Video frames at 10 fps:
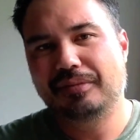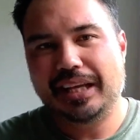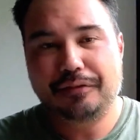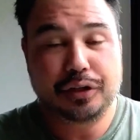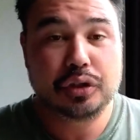
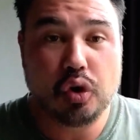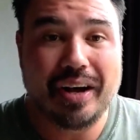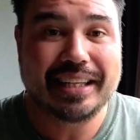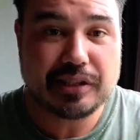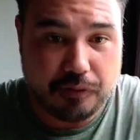If you enjoy
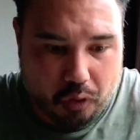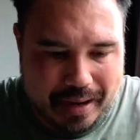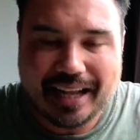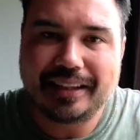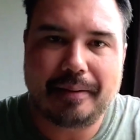this
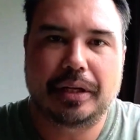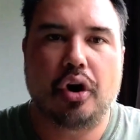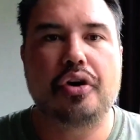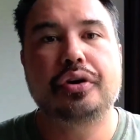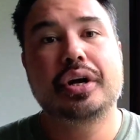format, let me know.